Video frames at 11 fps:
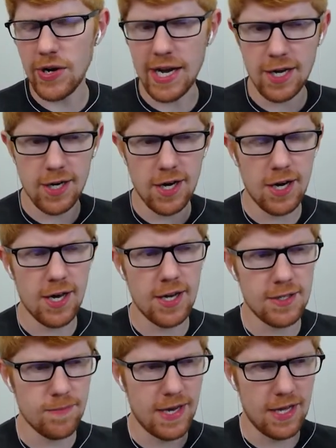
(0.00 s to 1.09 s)
I got
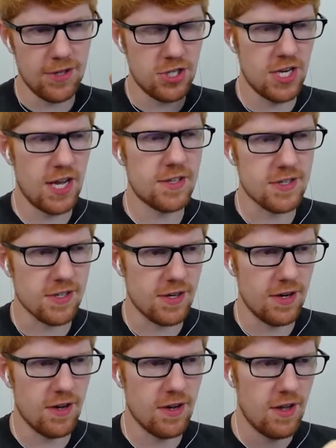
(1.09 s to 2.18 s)
caught by the
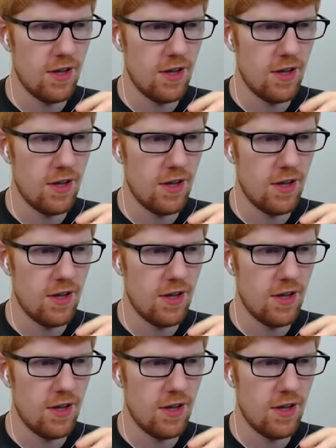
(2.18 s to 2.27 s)
Chancellor